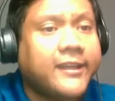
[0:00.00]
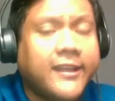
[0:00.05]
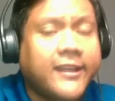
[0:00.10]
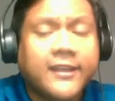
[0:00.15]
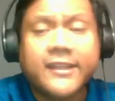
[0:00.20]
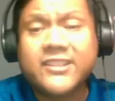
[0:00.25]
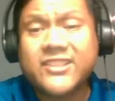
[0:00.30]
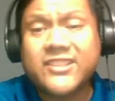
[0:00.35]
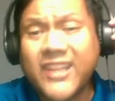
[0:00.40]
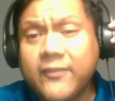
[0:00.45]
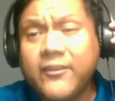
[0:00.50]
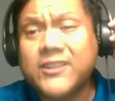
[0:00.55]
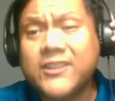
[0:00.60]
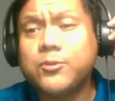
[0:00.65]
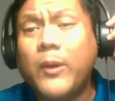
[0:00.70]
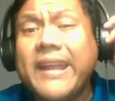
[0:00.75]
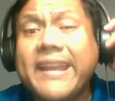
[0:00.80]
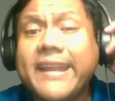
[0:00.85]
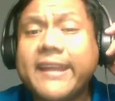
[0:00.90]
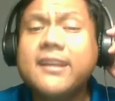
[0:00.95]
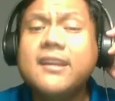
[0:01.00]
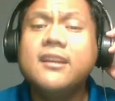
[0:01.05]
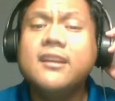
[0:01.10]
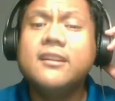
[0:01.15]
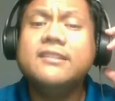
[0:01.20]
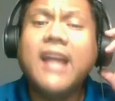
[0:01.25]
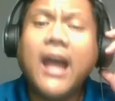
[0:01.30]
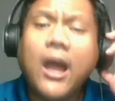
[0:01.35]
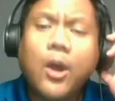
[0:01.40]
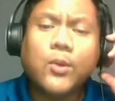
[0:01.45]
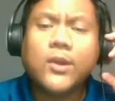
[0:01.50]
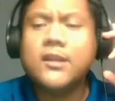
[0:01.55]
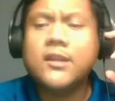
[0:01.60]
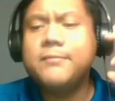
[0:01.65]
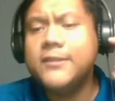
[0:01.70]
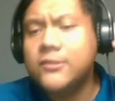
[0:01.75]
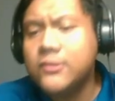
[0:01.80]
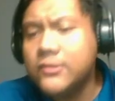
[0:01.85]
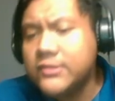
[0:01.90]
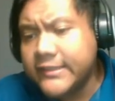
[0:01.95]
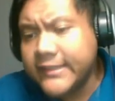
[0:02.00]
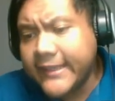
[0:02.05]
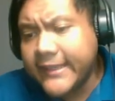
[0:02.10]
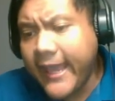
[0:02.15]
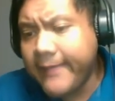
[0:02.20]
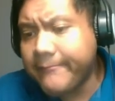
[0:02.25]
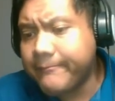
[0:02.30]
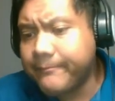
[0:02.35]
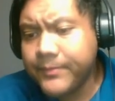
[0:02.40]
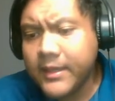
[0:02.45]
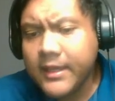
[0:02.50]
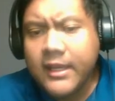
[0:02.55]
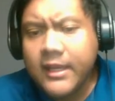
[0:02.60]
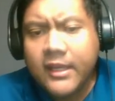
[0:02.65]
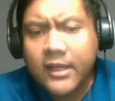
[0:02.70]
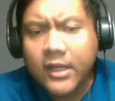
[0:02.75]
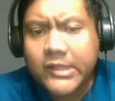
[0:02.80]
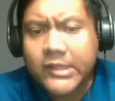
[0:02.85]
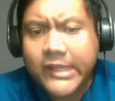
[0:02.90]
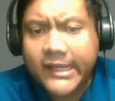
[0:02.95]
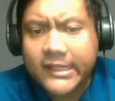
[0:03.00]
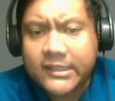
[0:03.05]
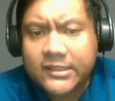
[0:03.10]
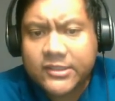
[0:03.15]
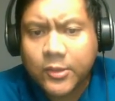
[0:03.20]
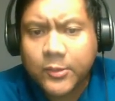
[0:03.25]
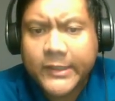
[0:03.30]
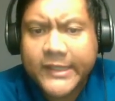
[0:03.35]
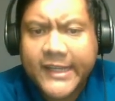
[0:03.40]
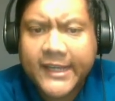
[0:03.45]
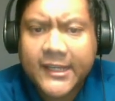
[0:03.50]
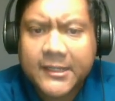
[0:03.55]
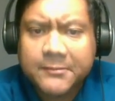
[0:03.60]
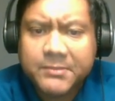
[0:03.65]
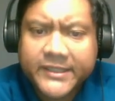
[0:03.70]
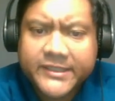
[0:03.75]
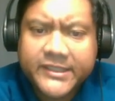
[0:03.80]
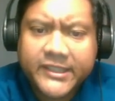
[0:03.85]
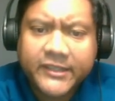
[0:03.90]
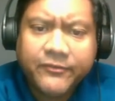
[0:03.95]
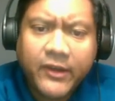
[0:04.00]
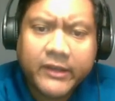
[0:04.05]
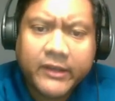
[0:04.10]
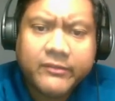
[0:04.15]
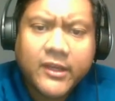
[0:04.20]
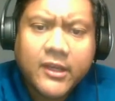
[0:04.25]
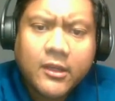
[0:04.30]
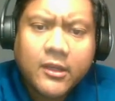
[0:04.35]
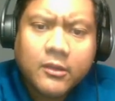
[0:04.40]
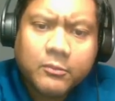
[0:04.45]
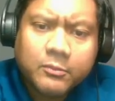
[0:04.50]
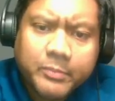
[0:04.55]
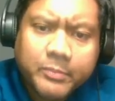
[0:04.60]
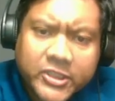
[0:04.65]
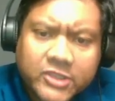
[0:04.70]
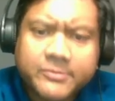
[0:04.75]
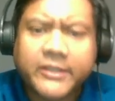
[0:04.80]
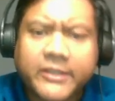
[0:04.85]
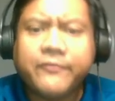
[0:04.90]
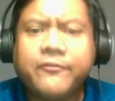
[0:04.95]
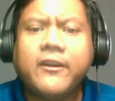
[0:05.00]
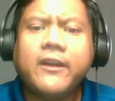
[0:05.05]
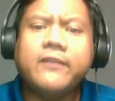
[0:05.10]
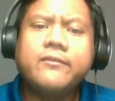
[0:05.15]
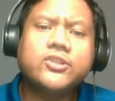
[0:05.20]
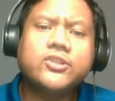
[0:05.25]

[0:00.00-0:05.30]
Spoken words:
instead of us winning, now we're going to be losing the game. Okay, so we're not going to play d5. Bishop d5 is